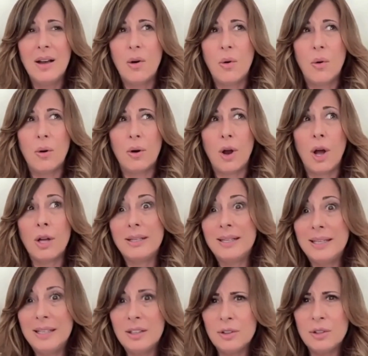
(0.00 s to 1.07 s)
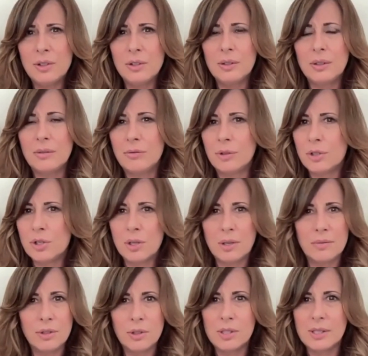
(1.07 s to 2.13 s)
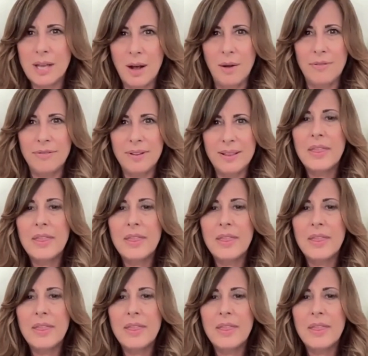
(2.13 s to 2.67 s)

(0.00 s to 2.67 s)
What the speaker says: or unhealed version of yourself